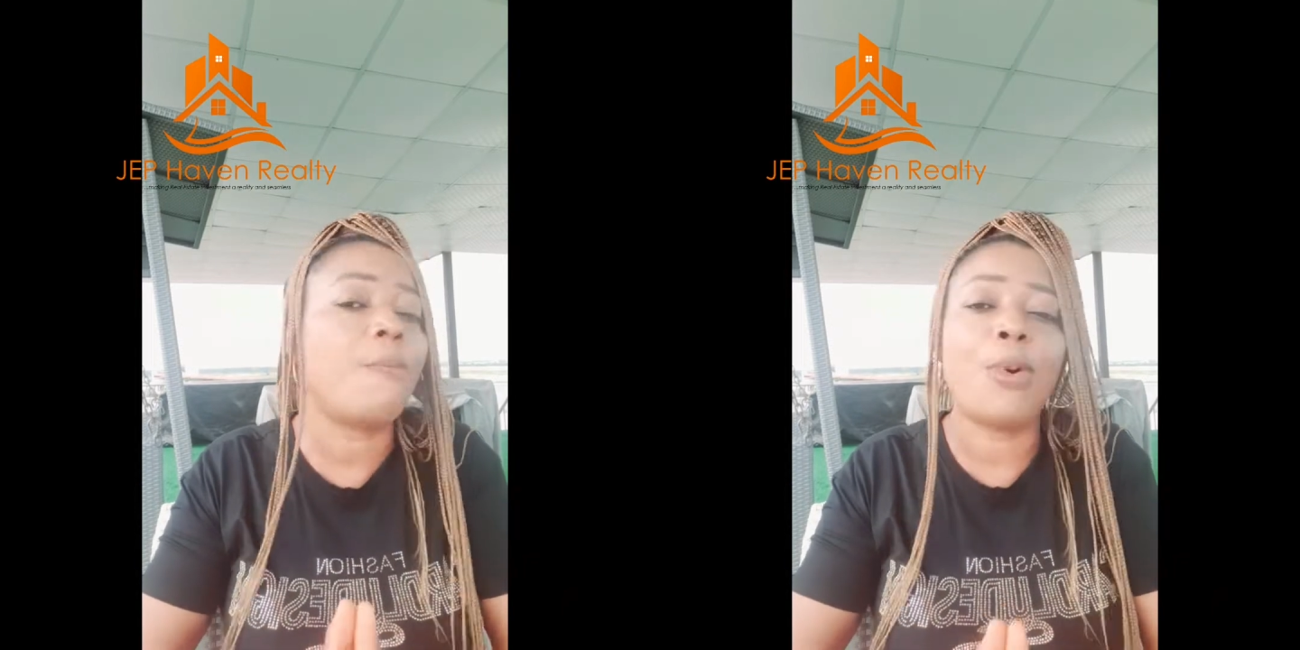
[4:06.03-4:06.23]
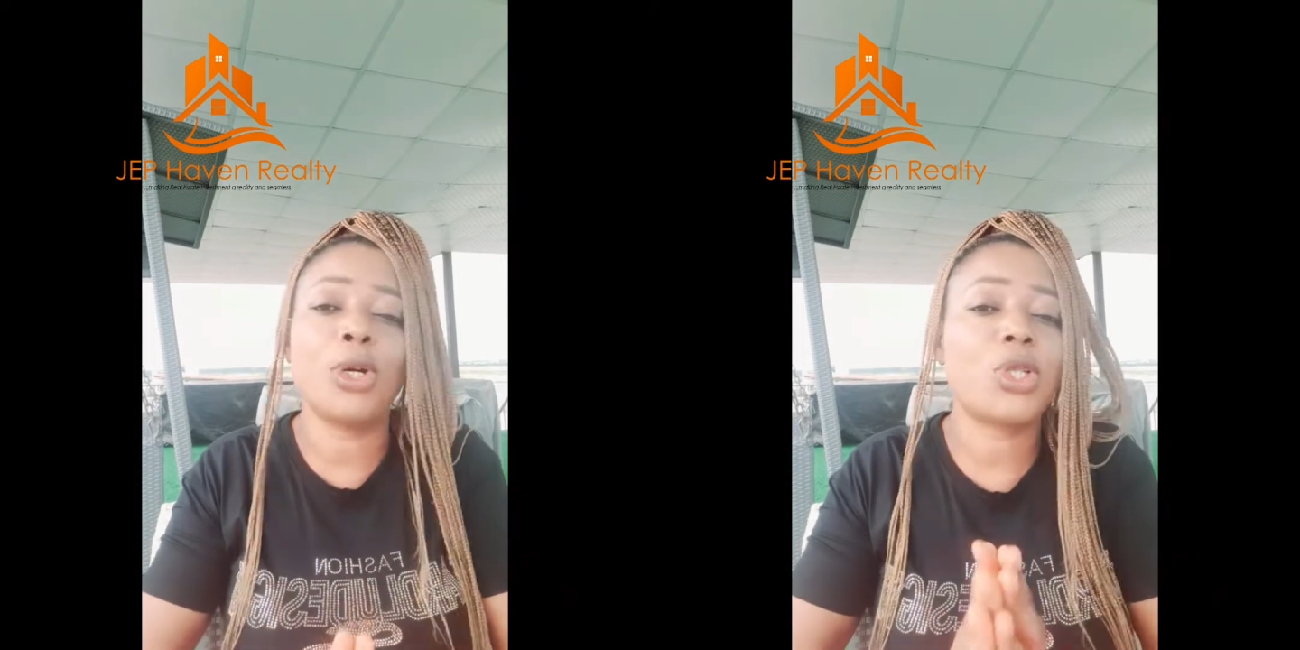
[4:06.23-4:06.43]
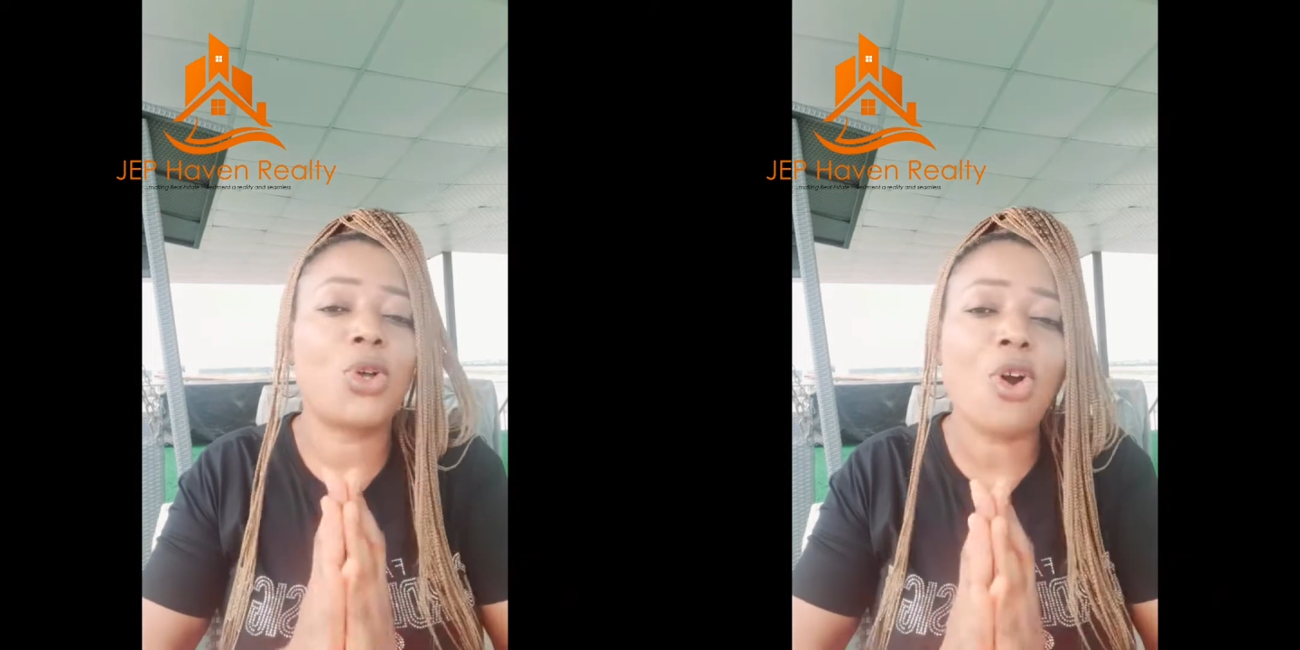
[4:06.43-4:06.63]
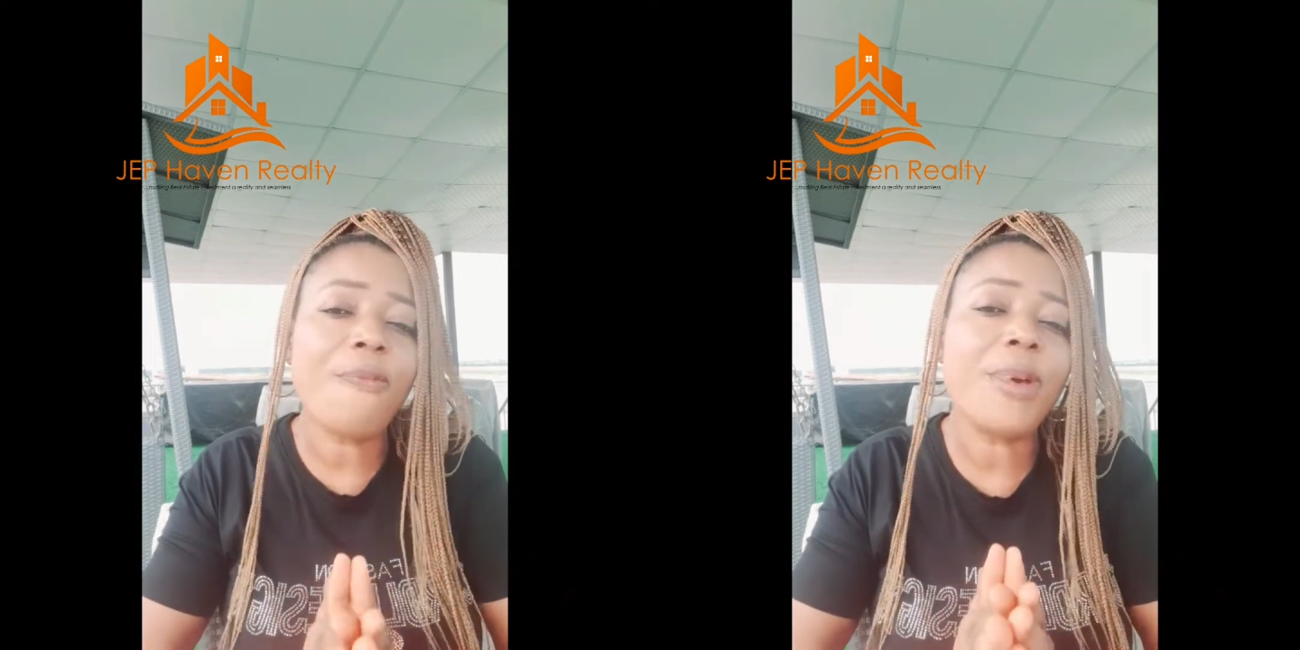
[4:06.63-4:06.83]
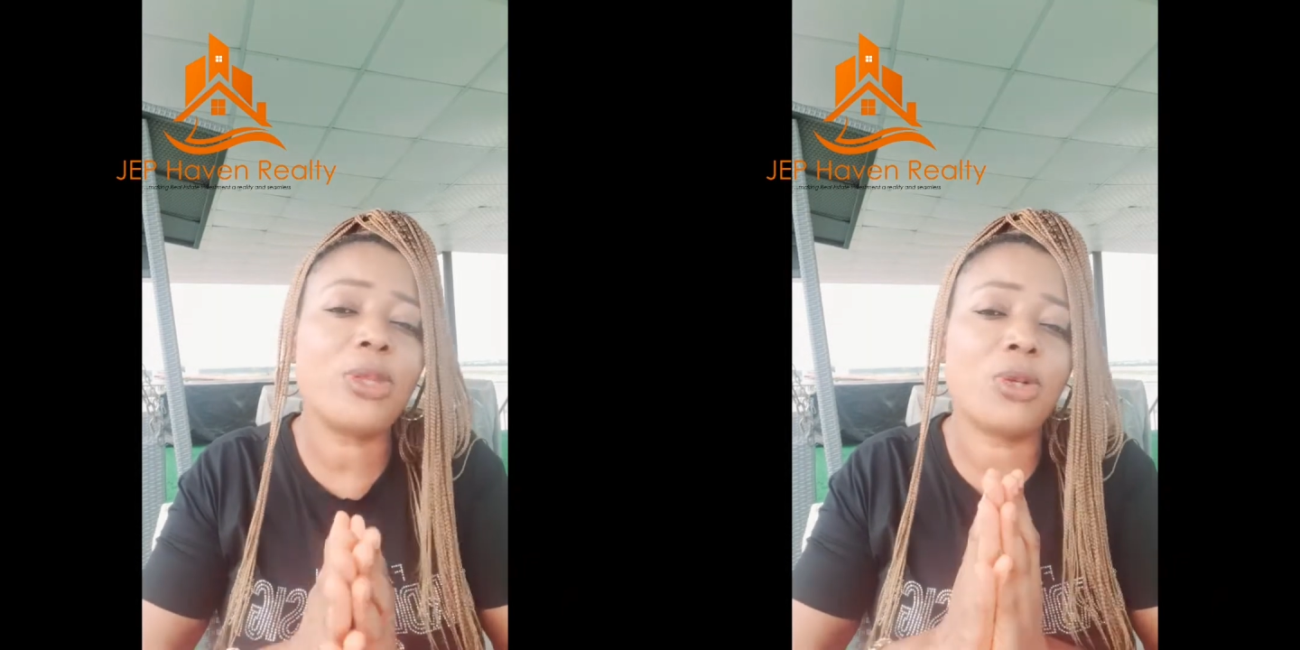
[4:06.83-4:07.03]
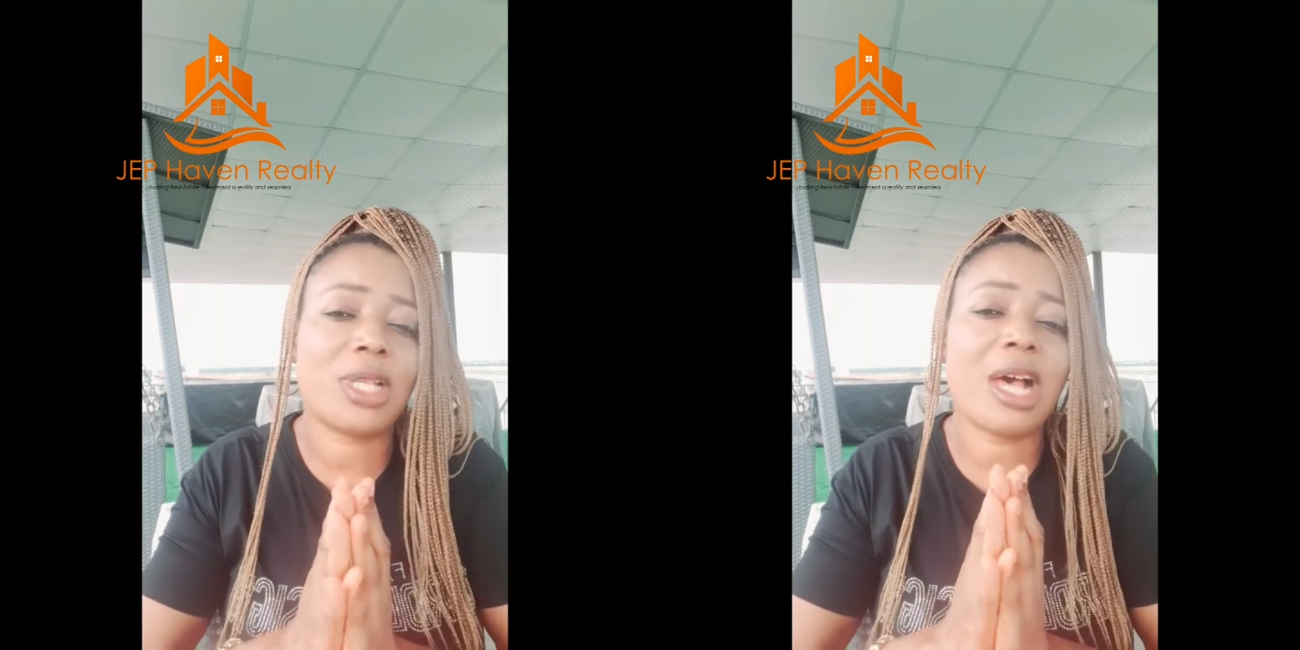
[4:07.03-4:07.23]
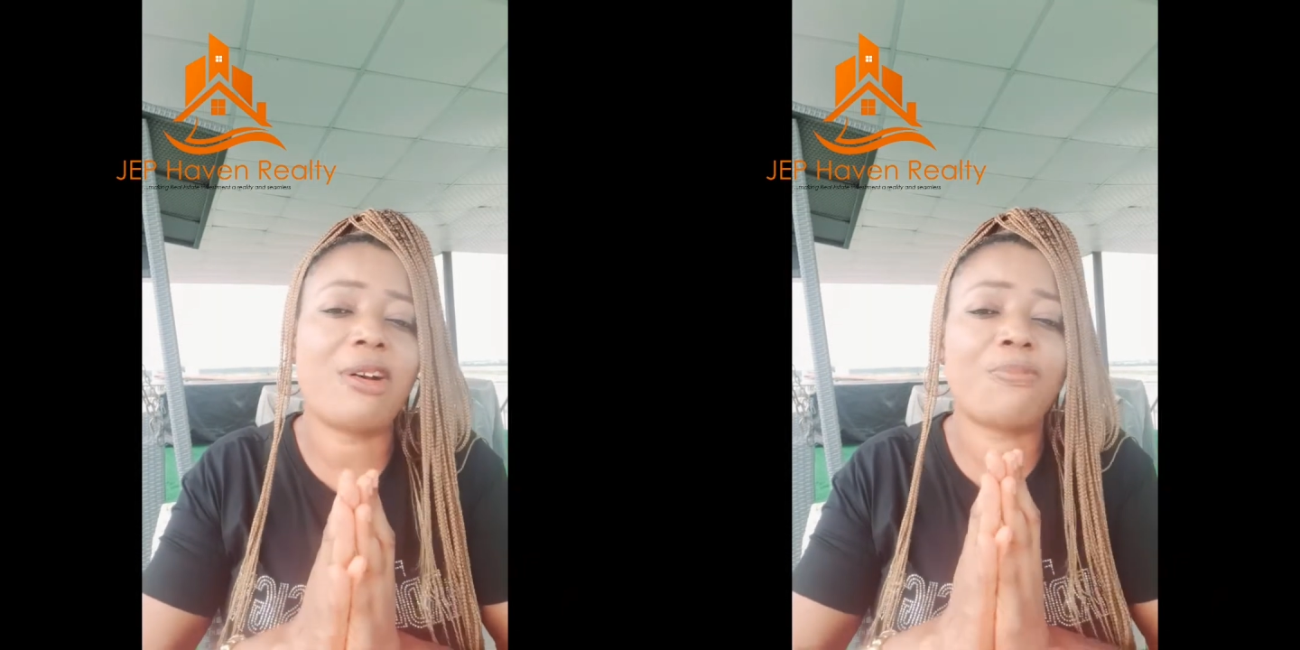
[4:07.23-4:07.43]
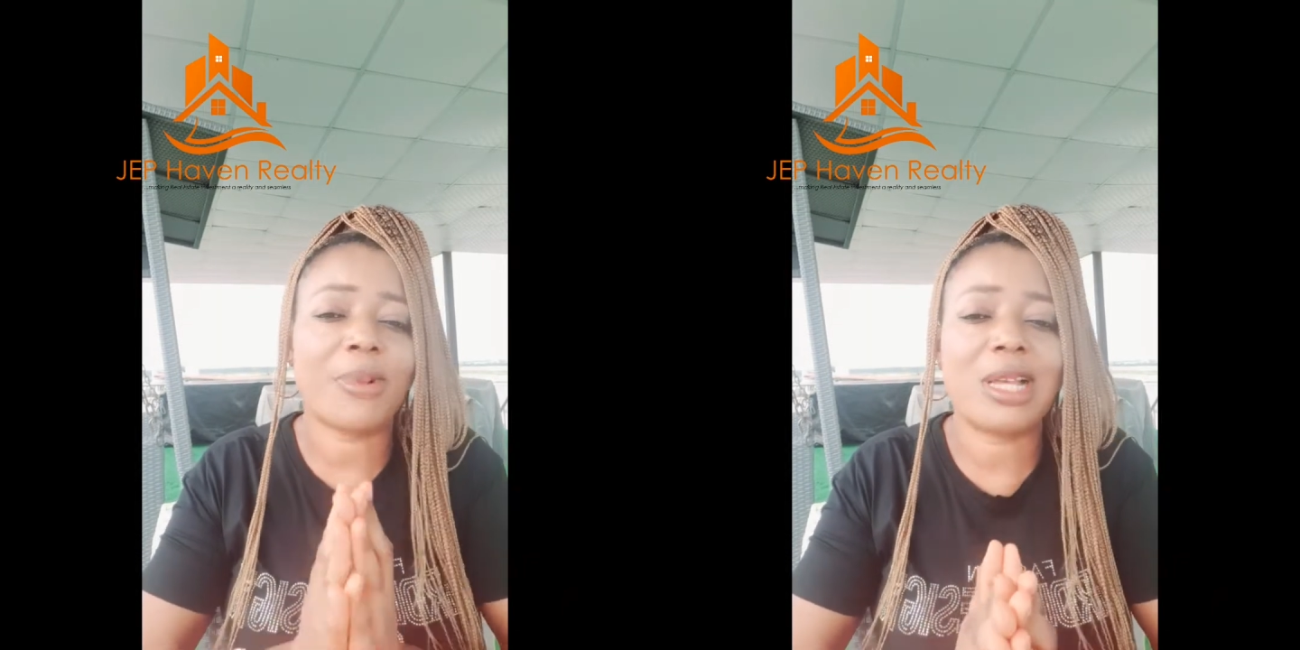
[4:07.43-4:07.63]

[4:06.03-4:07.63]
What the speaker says: but government don't have